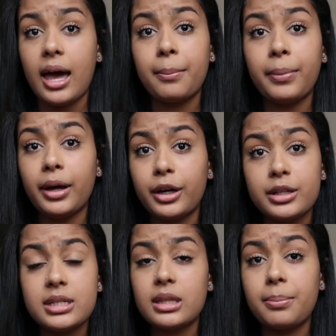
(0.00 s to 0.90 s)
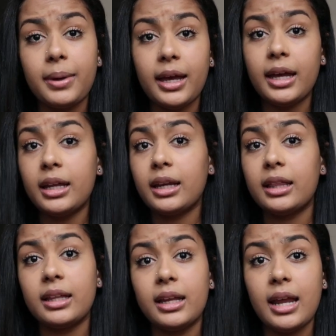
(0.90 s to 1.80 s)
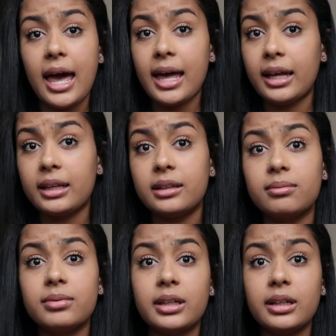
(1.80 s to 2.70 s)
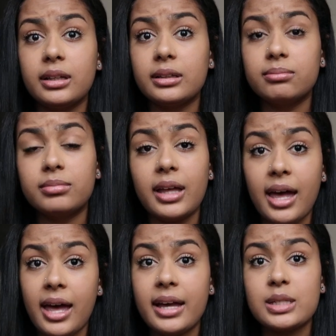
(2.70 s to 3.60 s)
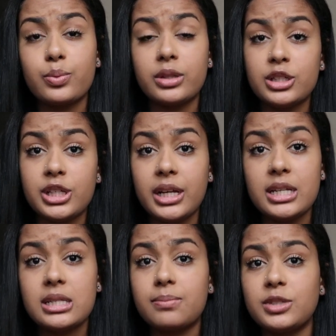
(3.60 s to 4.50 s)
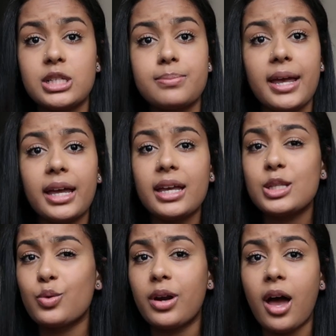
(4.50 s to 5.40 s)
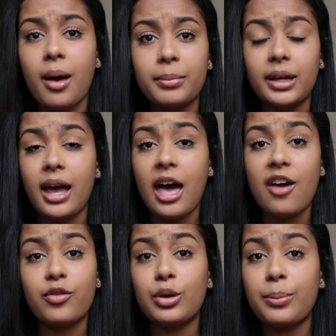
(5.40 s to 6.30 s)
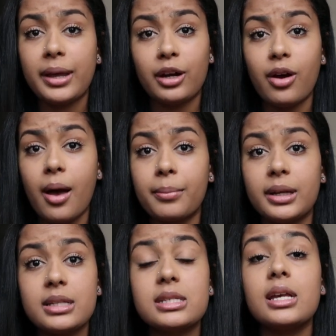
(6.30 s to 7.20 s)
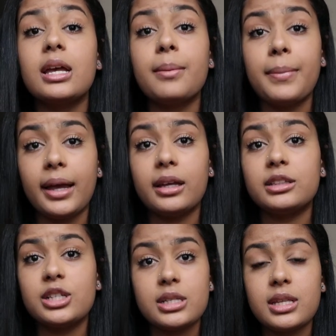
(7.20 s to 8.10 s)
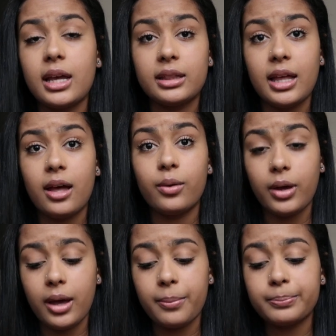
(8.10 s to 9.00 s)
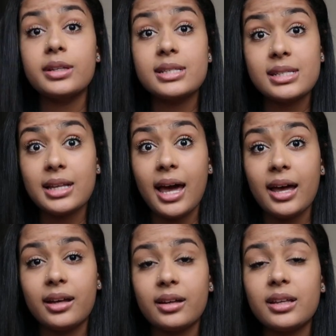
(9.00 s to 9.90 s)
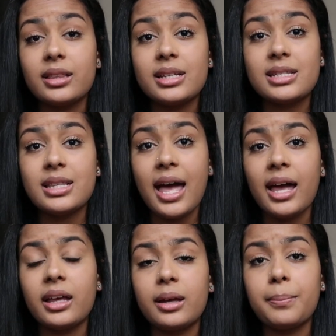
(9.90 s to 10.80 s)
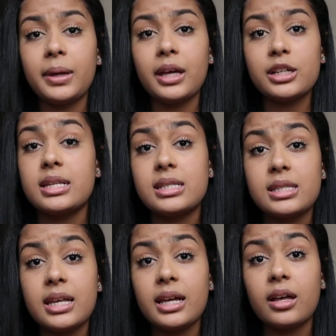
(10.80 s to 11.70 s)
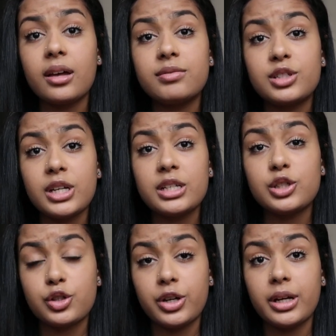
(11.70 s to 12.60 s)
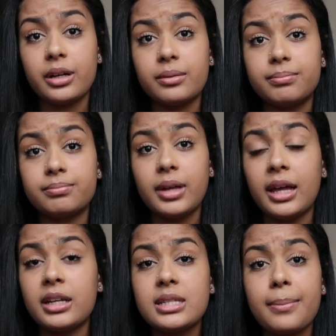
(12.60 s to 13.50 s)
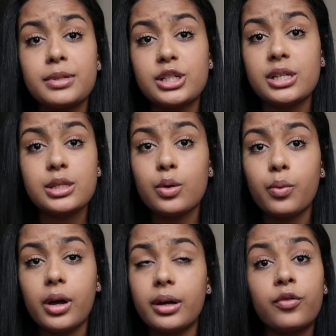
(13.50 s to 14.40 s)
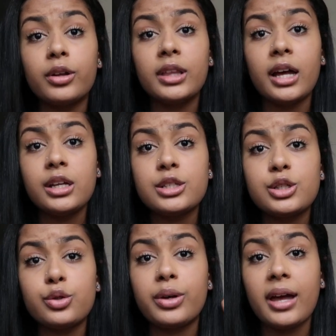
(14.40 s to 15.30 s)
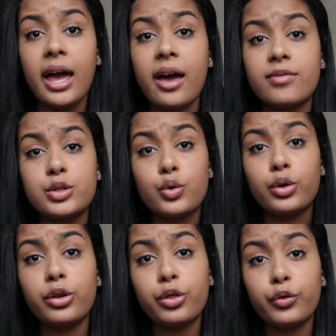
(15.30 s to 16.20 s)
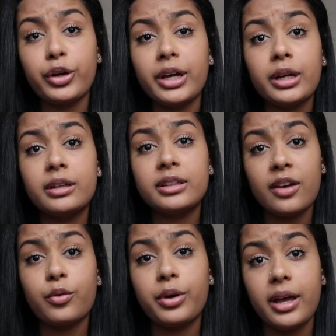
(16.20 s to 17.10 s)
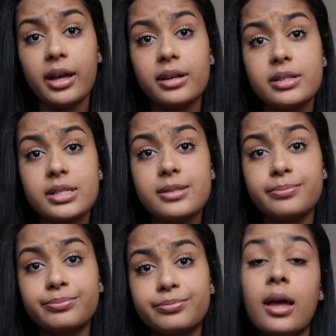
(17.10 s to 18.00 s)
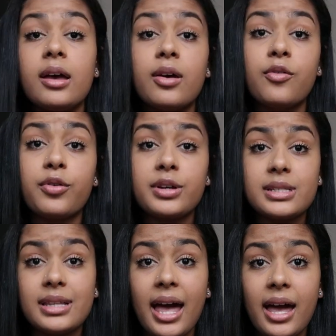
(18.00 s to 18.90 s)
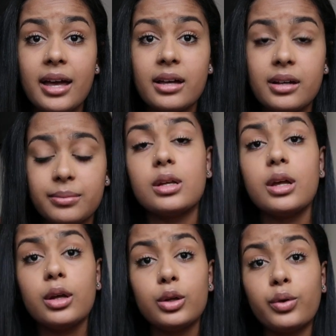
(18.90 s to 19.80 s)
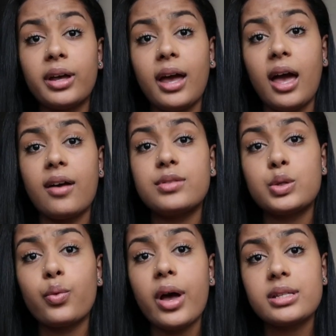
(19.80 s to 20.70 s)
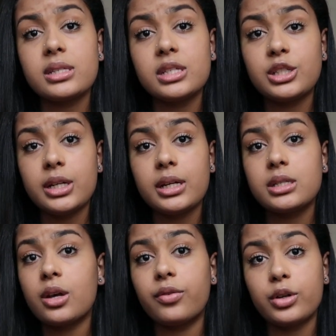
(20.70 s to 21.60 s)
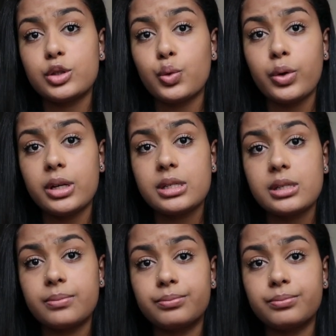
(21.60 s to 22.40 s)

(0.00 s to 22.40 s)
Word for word: add butter to the pan and then add the, the eggs with the cheese. Just make it into an omelet. However you make your omelet, make it just like that, okay? The snack. The snack could be a stick of cheese string, any type of cheese you want. For lunch, you can have two to three deviled eggs. For snack, you can have two ounces of cheese of your choice.